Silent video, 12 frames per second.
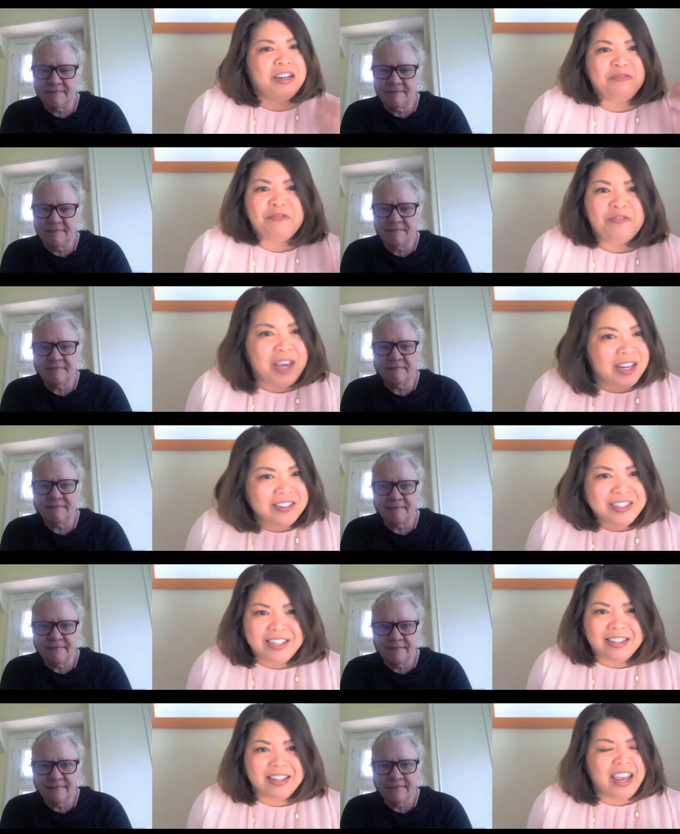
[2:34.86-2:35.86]
Speaker 1: in
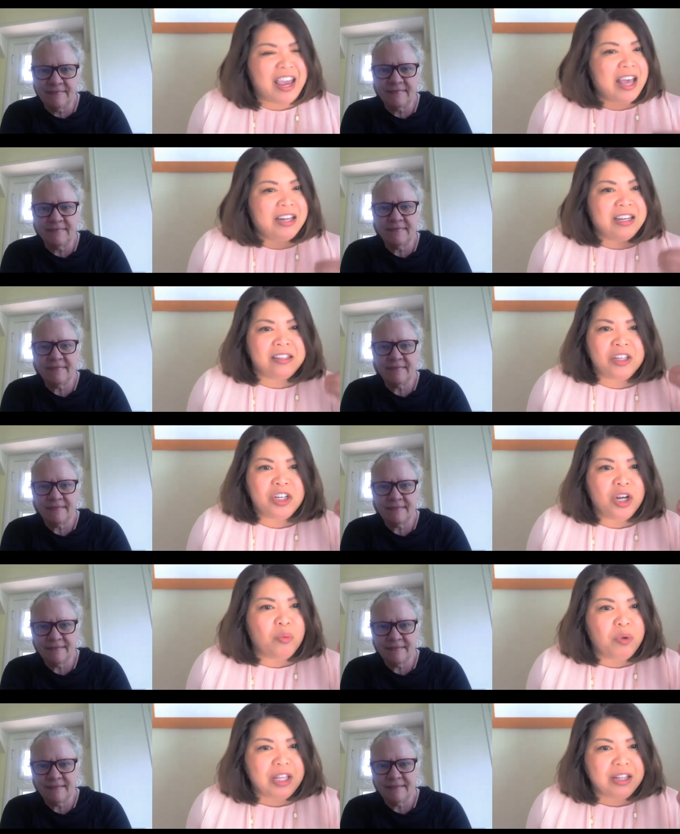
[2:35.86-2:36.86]
fantasy land. And, you
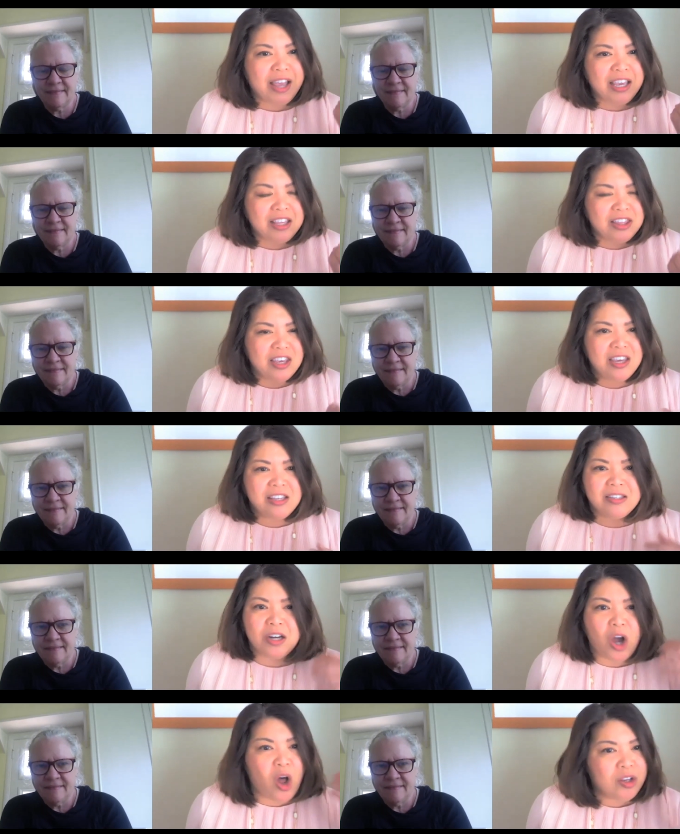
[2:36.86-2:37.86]
know, we like things
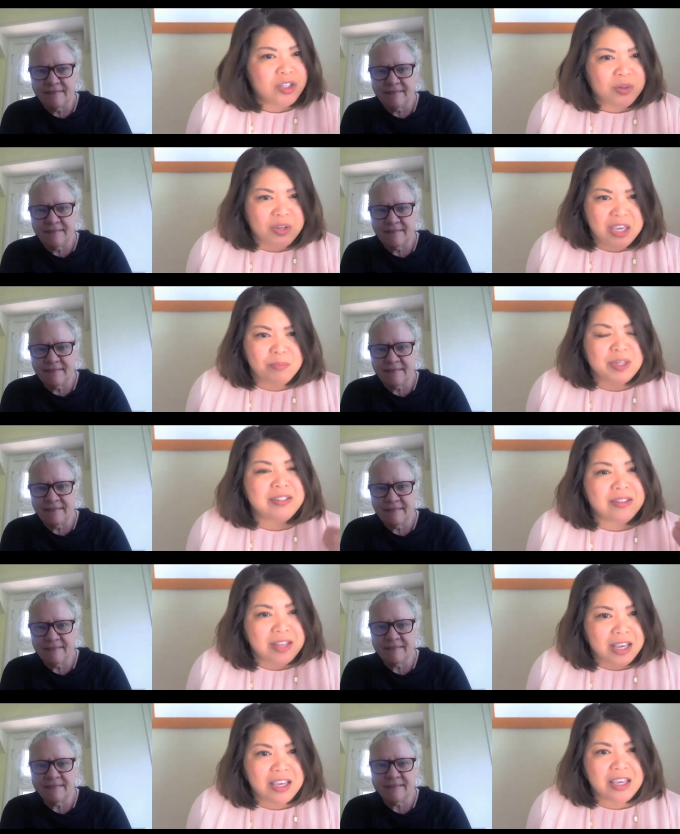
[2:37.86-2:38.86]
that also keep us
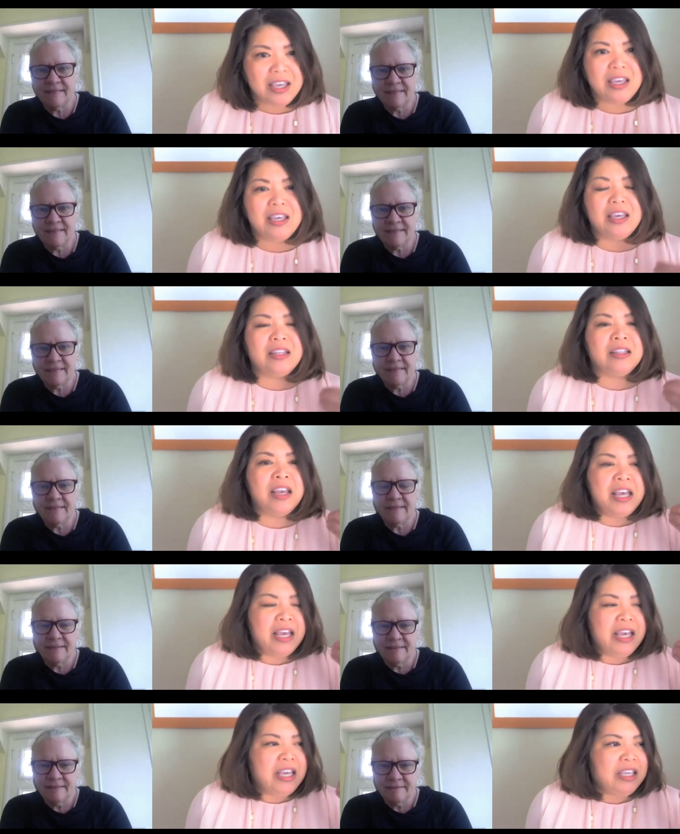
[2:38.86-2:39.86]
thinking and
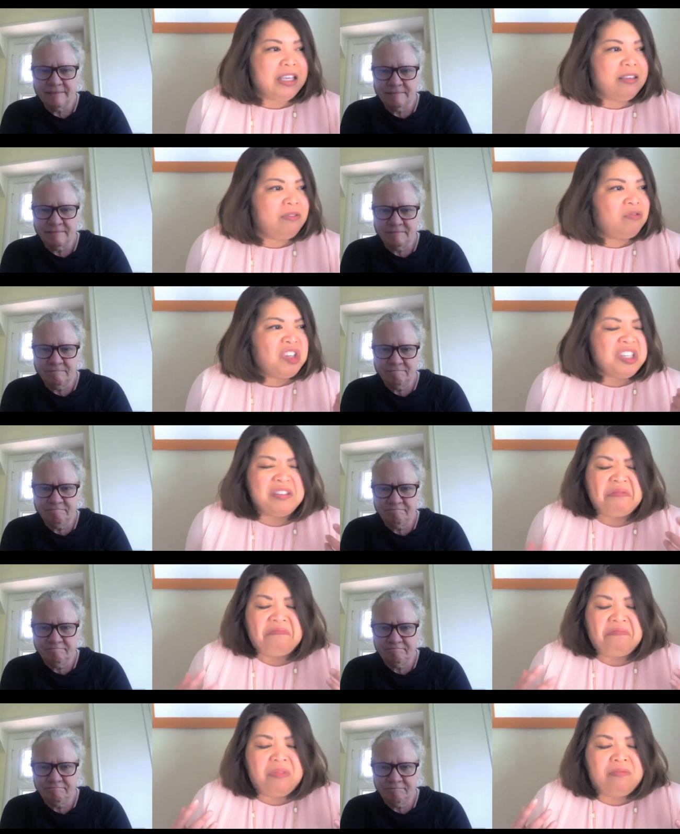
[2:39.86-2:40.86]
just
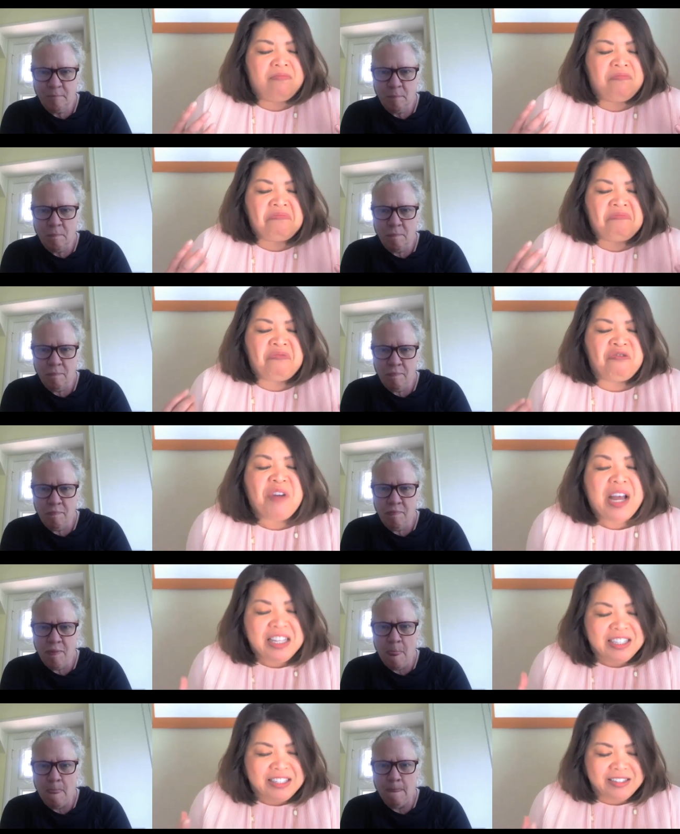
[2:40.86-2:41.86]

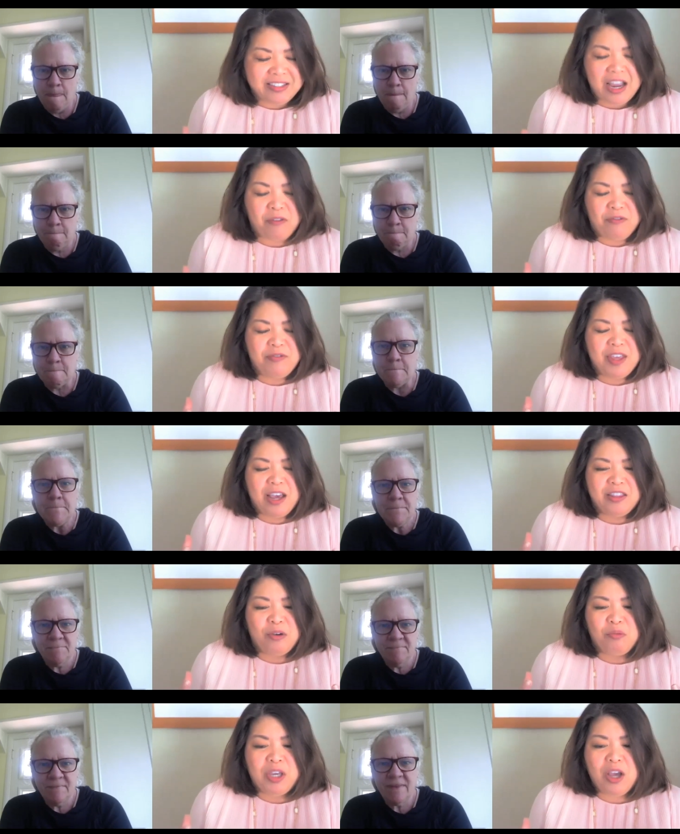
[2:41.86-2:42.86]
fun stuff that,
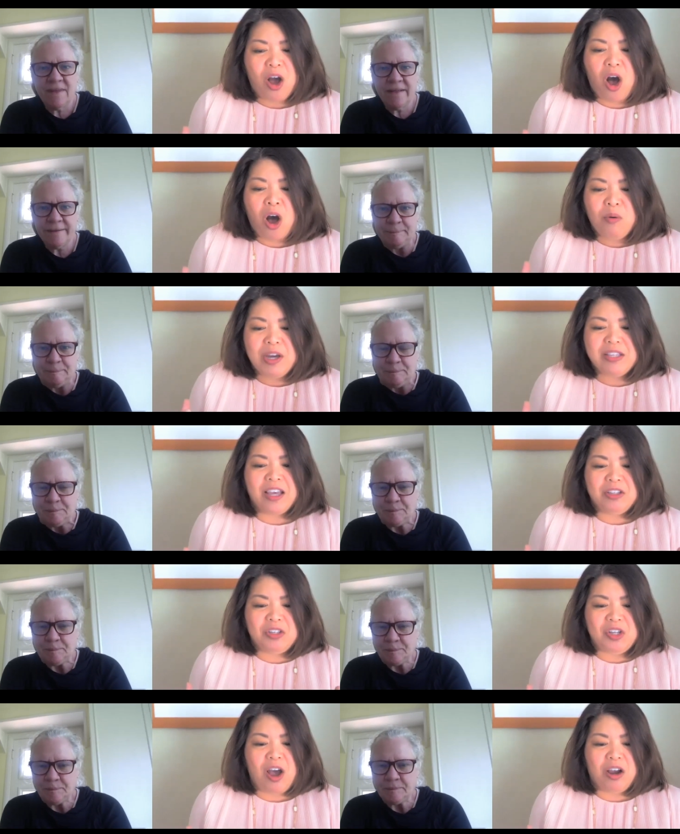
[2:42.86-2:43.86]
that we always
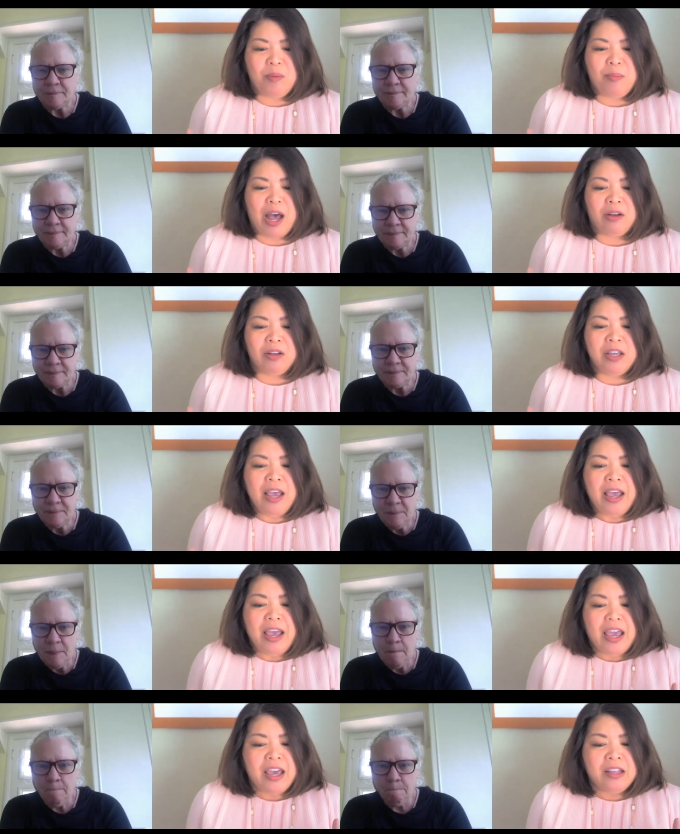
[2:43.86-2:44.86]
like to talk about.
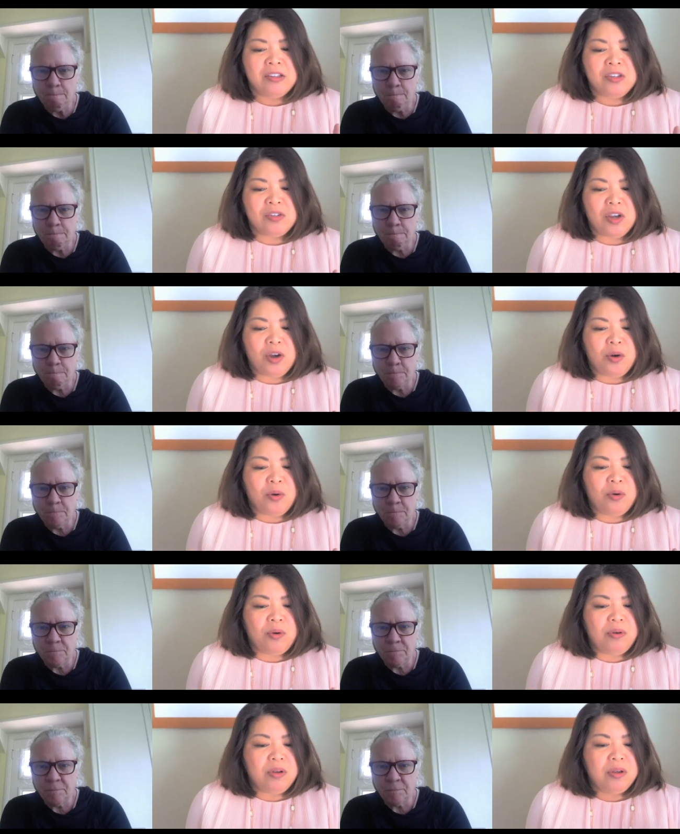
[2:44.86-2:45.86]
And
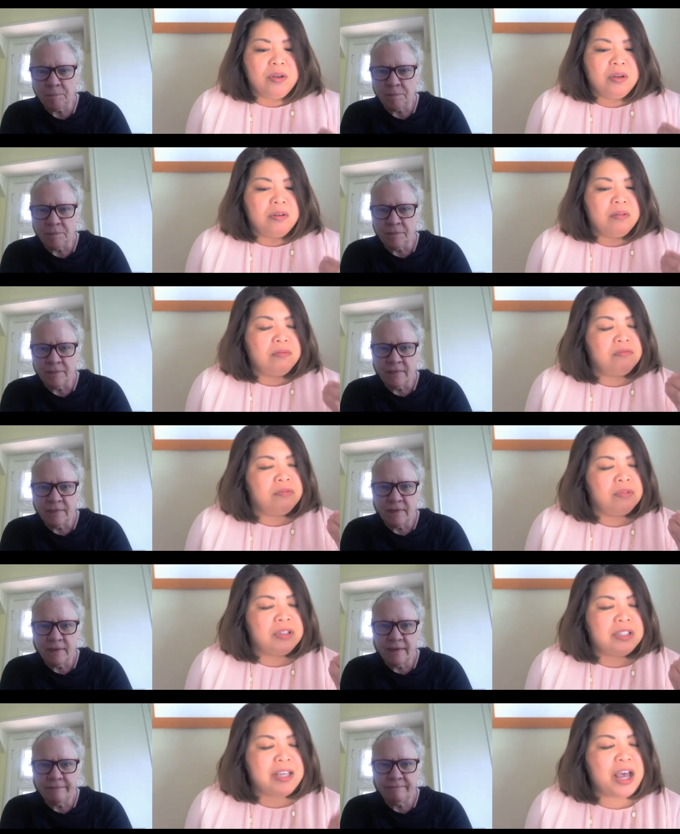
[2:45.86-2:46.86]
so
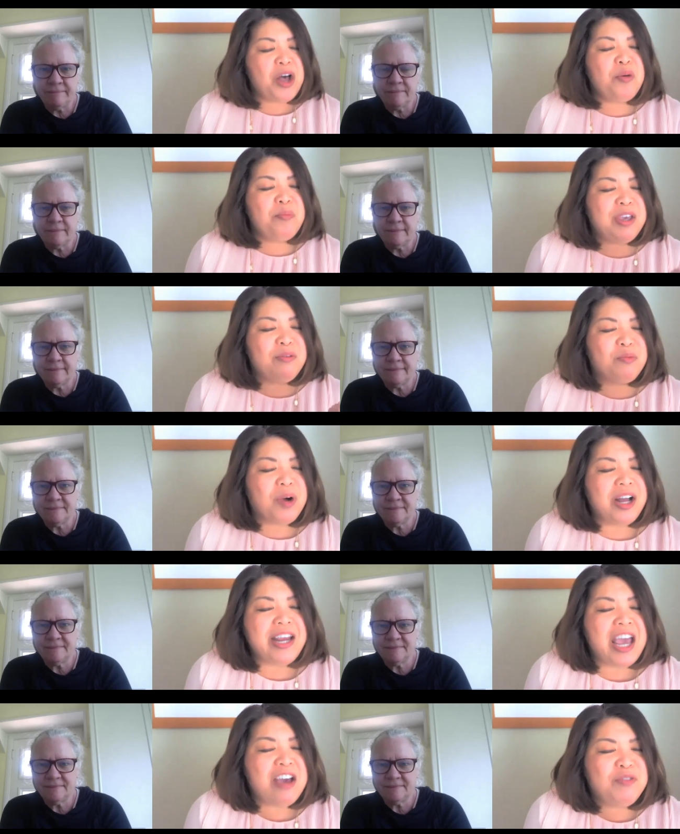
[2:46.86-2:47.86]
tell me,
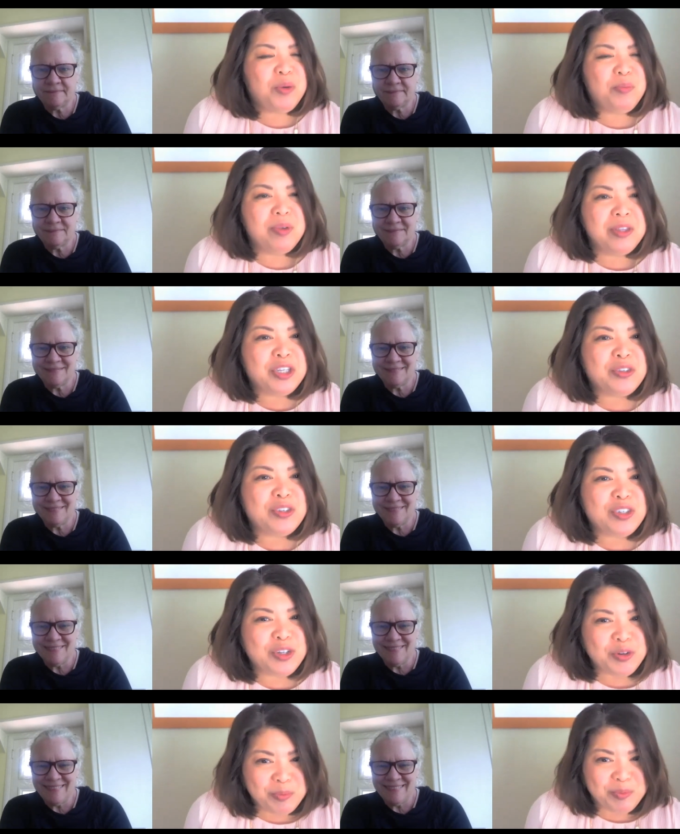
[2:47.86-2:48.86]
what have you been
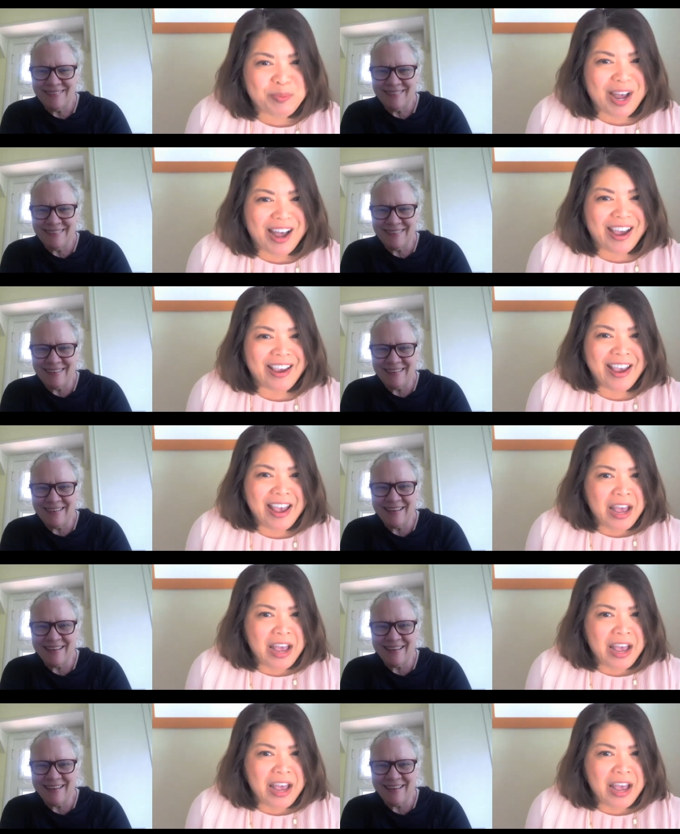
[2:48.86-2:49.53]
consumed by?